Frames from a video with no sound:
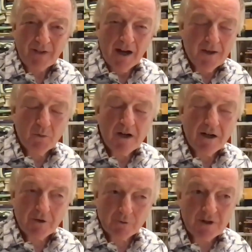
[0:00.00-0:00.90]
I think we
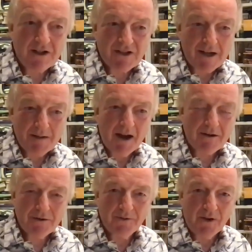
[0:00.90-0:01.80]
increased the amount
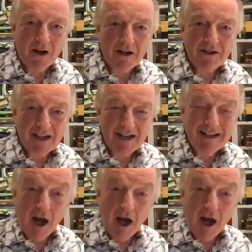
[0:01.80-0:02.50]
of vines in